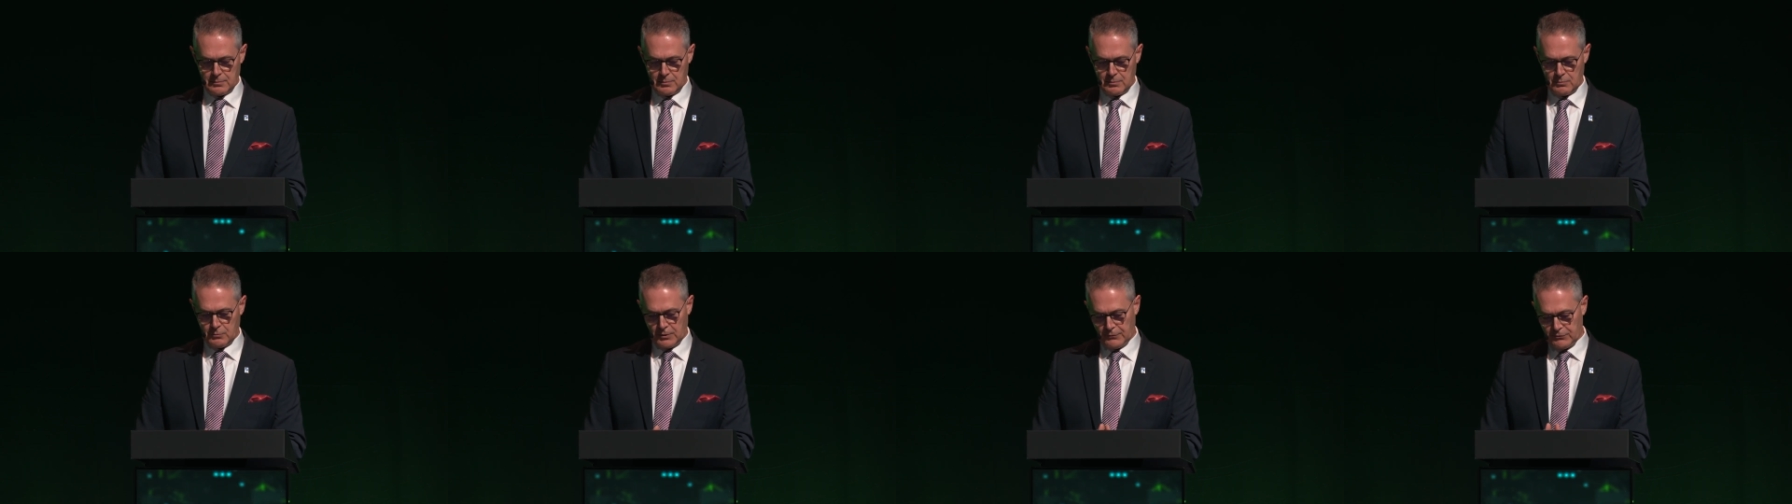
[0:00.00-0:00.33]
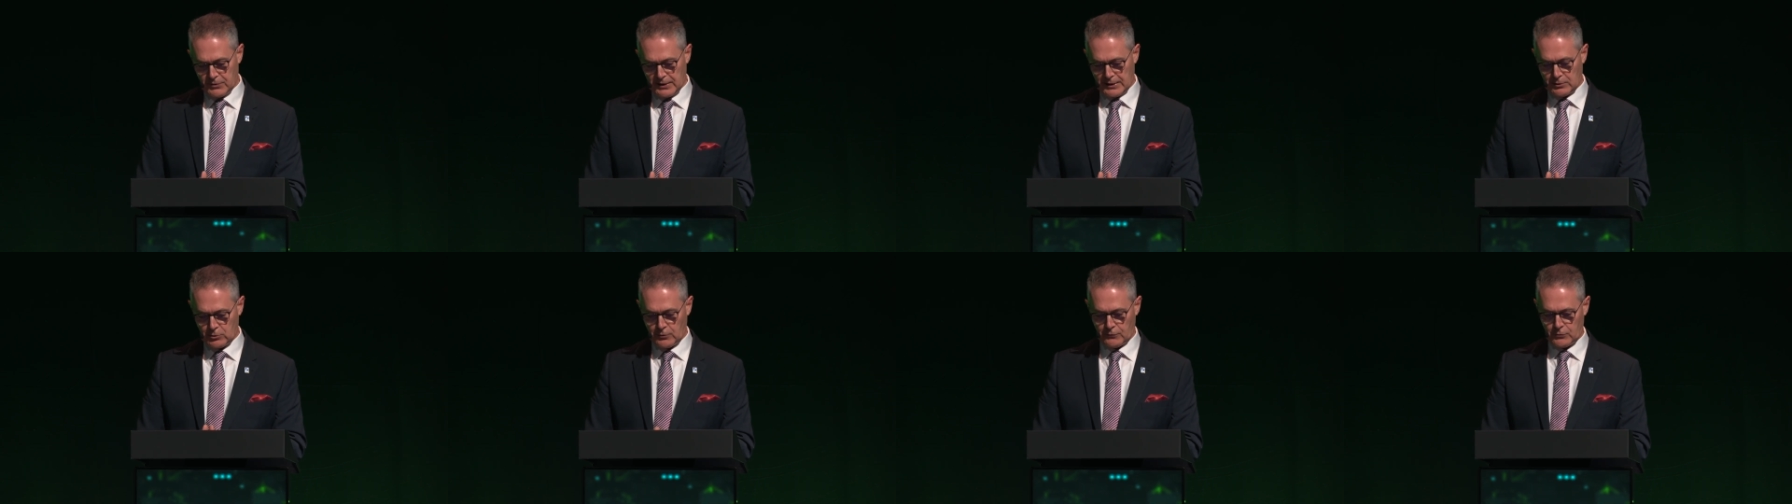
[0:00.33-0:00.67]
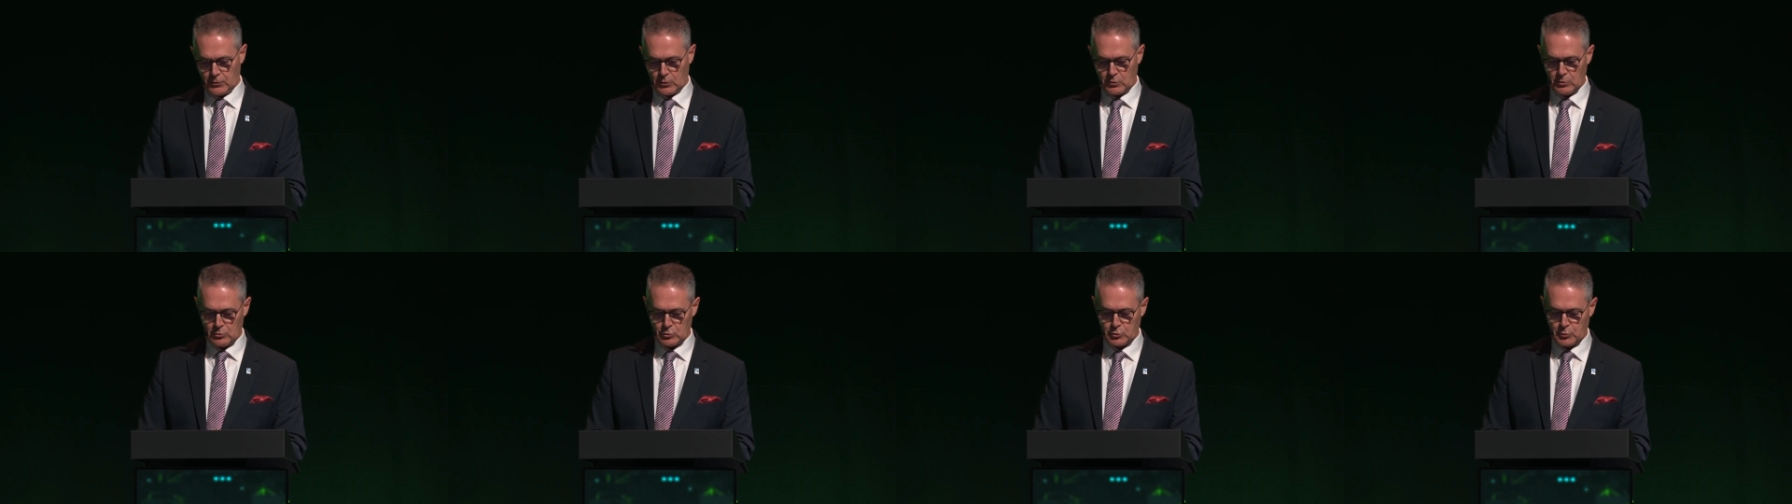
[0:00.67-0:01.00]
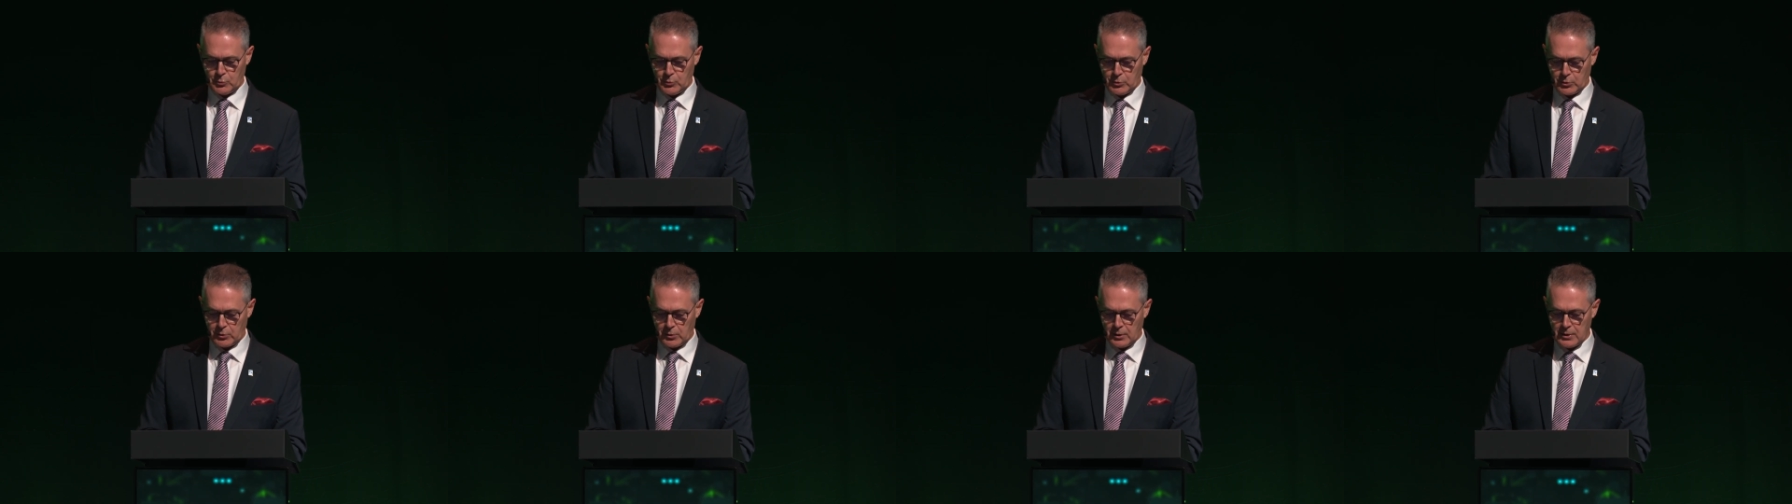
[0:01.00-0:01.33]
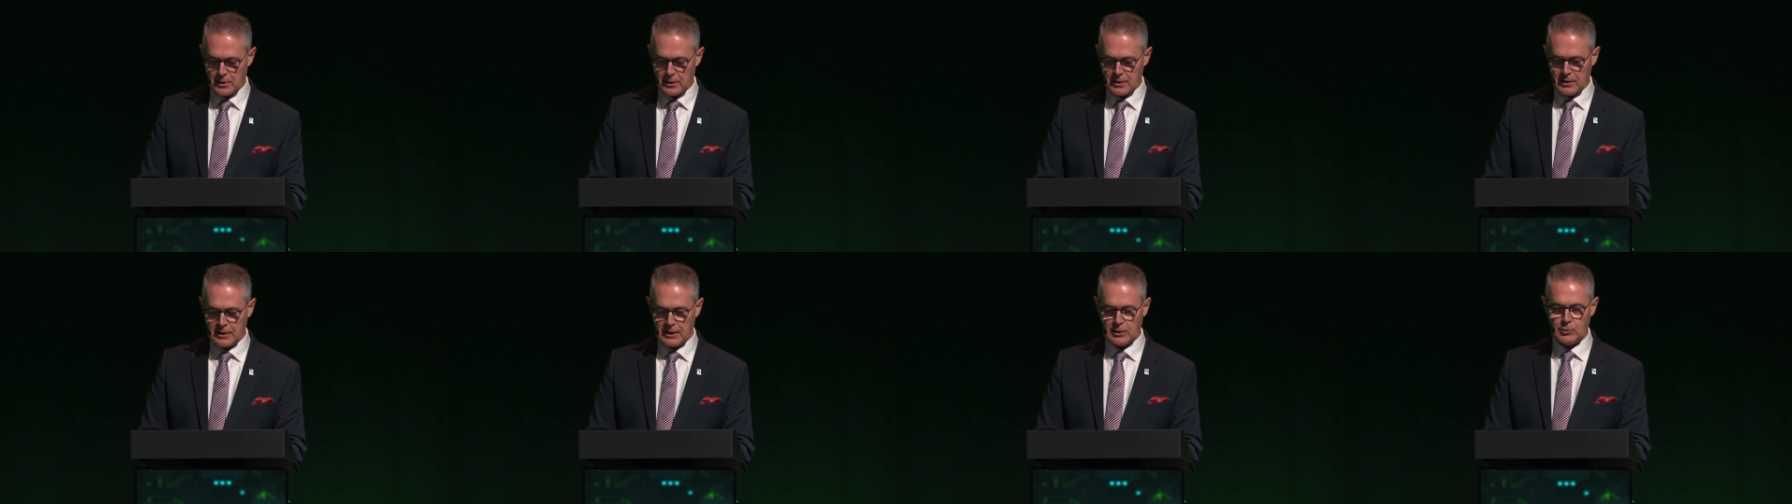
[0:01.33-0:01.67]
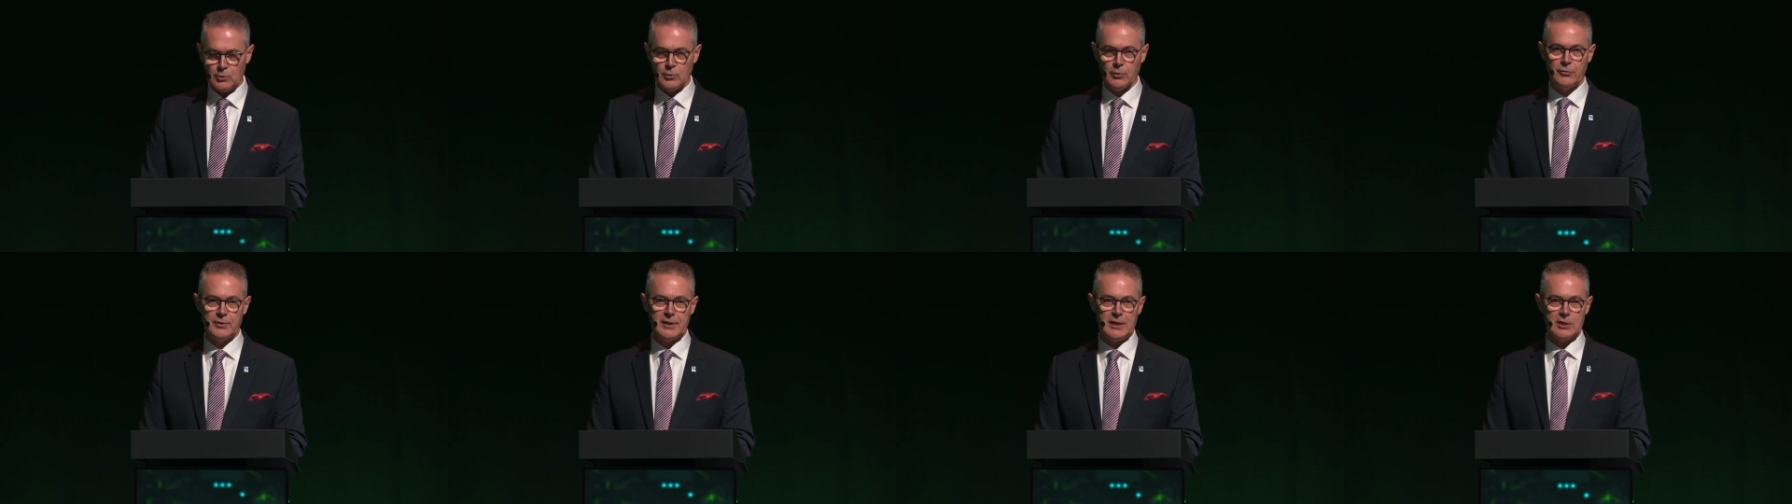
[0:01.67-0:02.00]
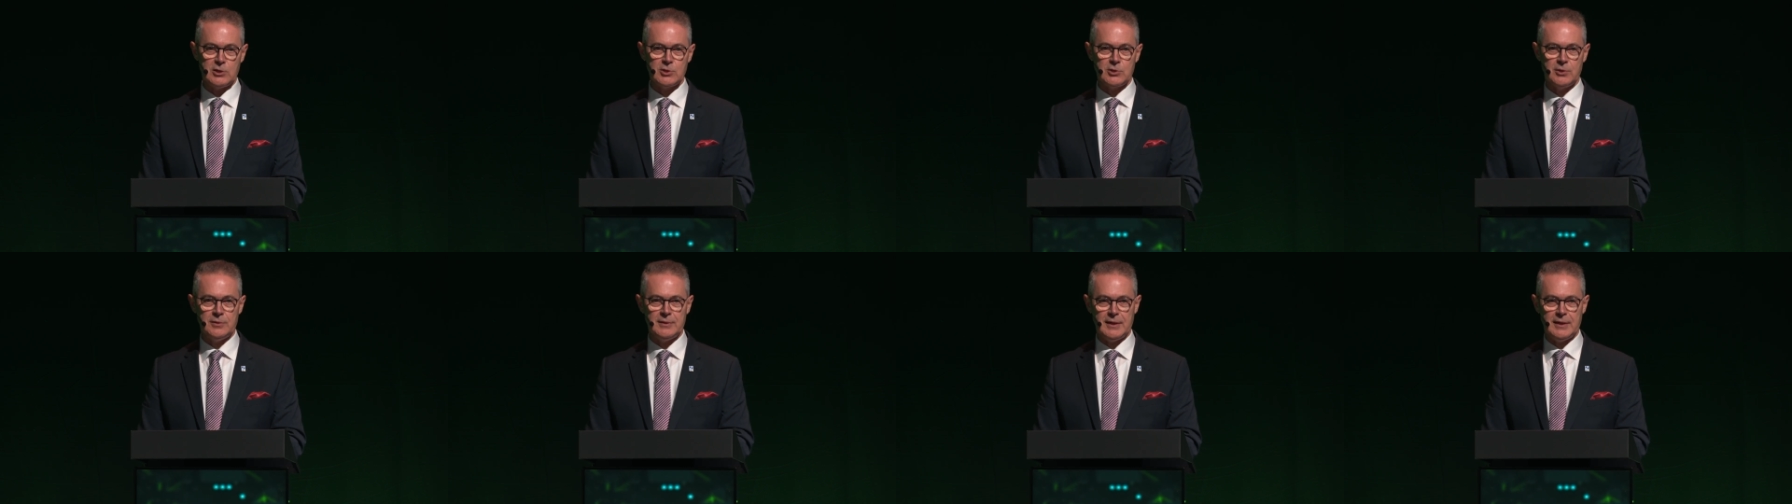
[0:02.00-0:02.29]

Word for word: with the end of the Cold War in your nation,